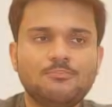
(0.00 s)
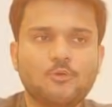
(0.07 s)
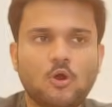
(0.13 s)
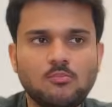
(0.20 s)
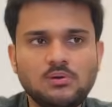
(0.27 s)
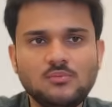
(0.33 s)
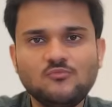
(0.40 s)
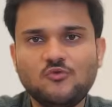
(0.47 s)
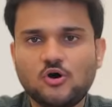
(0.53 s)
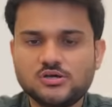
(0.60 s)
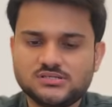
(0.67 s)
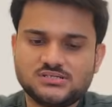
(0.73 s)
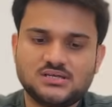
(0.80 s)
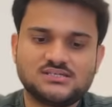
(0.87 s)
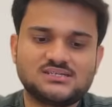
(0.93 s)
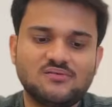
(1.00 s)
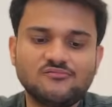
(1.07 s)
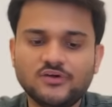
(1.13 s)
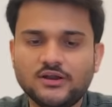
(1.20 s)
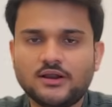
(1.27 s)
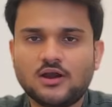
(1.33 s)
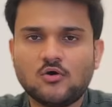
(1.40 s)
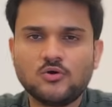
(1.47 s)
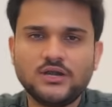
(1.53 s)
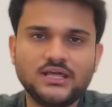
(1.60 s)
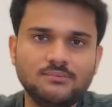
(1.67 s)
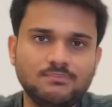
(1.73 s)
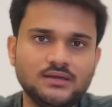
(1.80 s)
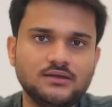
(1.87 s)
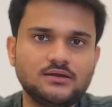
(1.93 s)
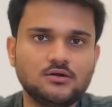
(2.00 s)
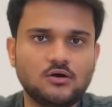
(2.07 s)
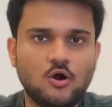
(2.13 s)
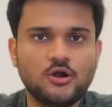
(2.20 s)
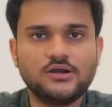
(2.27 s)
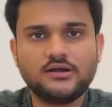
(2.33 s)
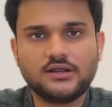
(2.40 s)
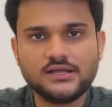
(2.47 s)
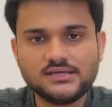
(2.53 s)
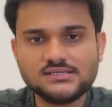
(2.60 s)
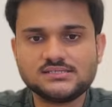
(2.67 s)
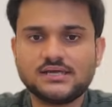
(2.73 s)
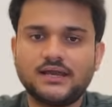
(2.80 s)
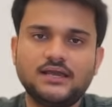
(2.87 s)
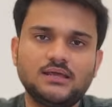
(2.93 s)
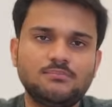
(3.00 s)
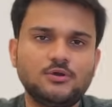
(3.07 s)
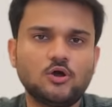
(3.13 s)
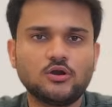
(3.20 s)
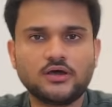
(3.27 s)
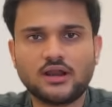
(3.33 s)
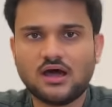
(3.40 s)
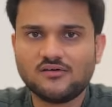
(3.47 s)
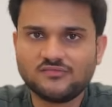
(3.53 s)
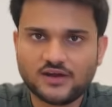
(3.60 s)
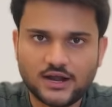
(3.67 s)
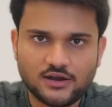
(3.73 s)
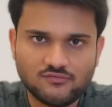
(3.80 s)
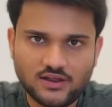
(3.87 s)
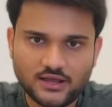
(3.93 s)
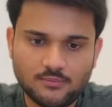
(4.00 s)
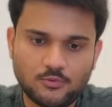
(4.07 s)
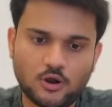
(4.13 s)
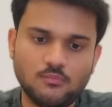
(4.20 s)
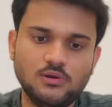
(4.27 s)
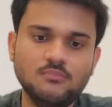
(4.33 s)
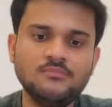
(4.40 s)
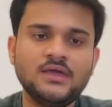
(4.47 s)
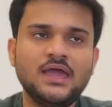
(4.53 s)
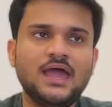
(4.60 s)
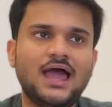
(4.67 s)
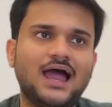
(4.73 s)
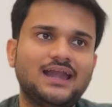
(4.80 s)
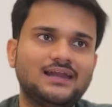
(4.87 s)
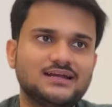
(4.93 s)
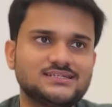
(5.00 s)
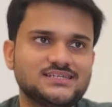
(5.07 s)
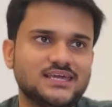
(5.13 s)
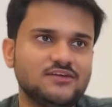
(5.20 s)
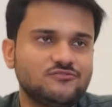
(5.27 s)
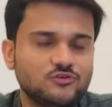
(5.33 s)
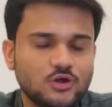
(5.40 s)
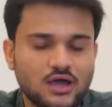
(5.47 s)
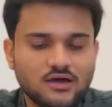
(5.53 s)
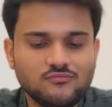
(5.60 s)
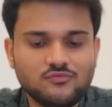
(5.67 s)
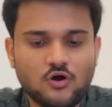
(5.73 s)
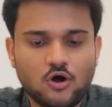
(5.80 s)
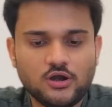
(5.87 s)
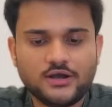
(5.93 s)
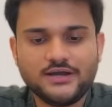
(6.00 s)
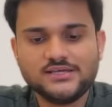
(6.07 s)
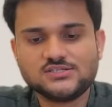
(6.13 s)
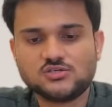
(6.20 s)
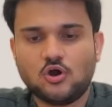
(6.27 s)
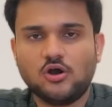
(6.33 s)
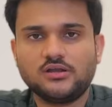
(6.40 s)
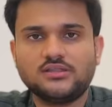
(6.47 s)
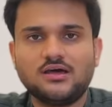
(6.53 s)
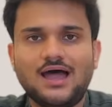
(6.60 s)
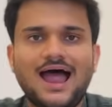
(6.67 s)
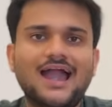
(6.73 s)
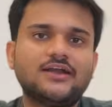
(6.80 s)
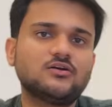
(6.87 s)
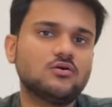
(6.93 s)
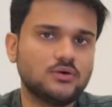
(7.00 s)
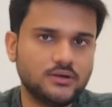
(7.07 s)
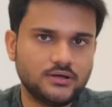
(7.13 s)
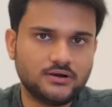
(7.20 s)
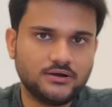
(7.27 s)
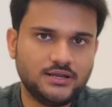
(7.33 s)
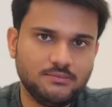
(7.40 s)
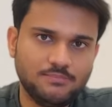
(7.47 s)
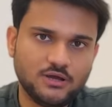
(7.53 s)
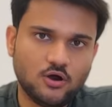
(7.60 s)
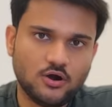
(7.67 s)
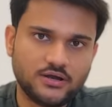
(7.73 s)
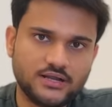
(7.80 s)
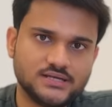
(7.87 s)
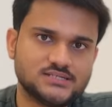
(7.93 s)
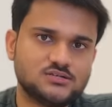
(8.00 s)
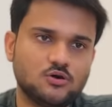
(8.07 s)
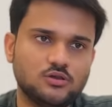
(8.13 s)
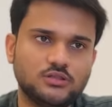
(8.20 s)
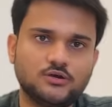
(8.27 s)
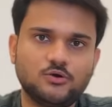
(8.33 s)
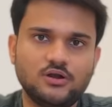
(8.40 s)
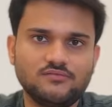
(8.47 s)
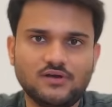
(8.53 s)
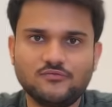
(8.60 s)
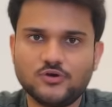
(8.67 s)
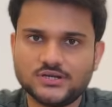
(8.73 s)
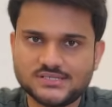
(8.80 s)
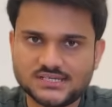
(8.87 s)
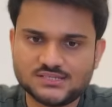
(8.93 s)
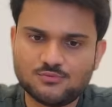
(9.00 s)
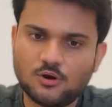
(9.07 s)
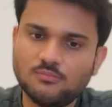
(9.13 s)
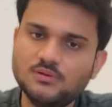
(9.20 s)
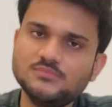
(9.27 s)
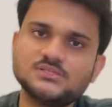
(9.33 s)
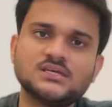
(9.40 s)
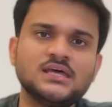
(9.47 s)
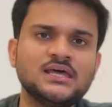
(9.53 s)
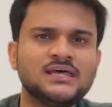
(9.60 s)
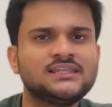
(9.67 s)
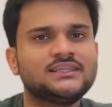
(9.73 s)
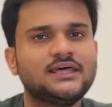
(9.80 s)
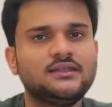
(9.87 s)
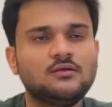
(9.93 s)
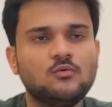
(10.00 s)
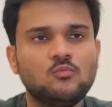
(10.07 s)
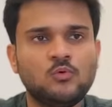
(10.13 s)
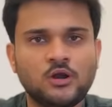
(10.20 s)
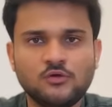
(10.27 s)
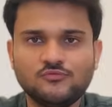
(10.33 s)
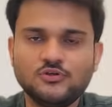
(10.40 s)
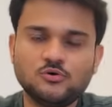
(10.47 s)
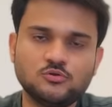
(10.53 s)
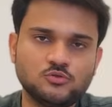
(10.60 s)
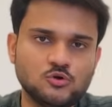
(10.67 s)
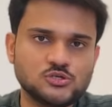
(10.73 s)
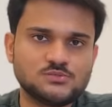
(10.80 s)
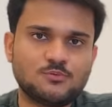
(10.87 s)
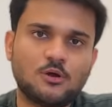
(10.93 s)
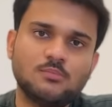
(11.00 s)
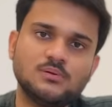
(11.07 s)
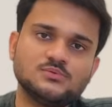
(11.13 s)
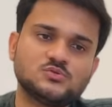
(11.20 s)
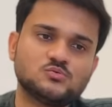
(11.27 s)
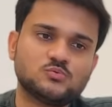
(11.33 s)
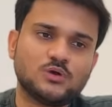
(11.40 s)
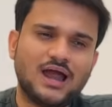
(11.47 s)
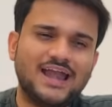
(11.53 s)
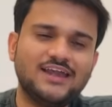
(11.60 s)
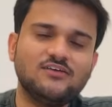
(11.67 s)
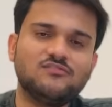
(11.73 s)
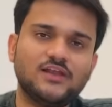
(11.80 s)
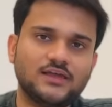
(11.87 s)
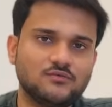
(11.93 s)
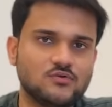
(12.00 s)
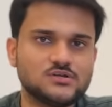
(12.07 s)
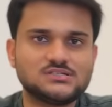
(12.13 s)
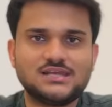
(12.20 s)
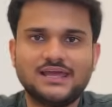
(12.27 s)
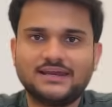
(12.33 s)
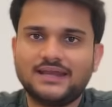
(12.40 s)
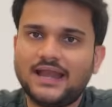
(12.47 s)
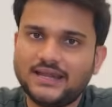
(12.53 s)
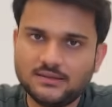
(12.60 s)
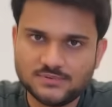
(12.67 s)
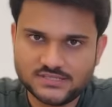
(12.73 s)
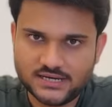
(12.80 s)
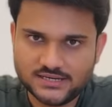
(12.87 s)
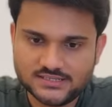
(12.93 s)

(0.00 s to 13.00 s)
problem was somewhere around DP on trees and DP on graph kind of like a problem. And let's say if you have already solved the AtCoder DP contest, all the 25, 26 problems, then one of the, those problems kind of like was like 90%